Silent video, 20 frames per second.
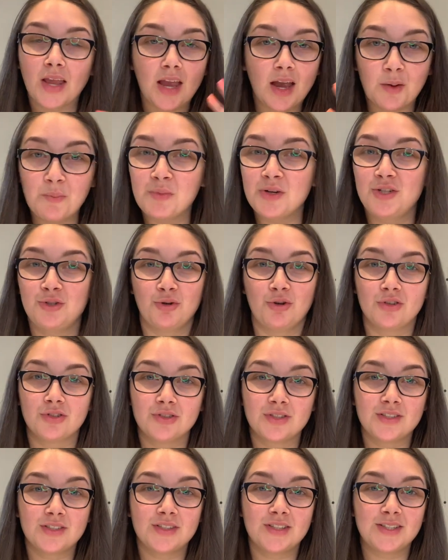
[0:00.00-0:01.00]
can we
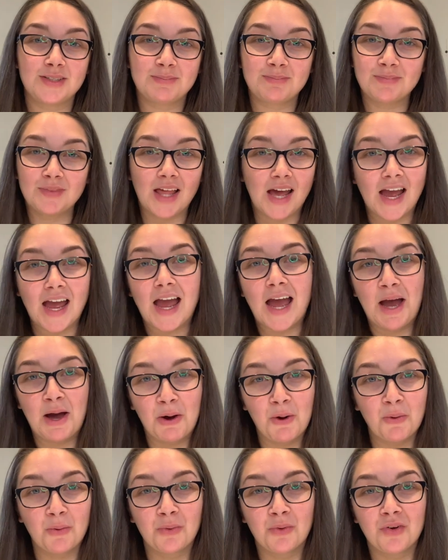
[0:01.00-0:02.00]
just, like,
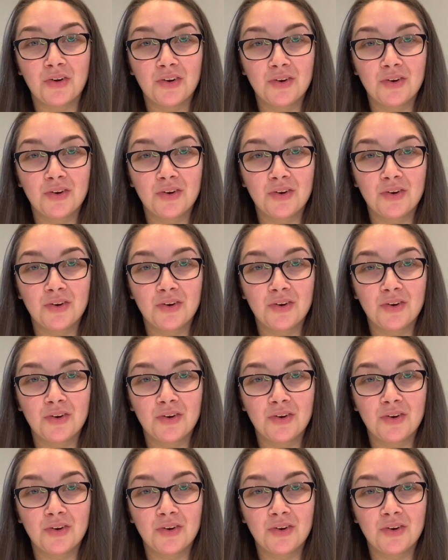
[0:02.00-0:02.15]
how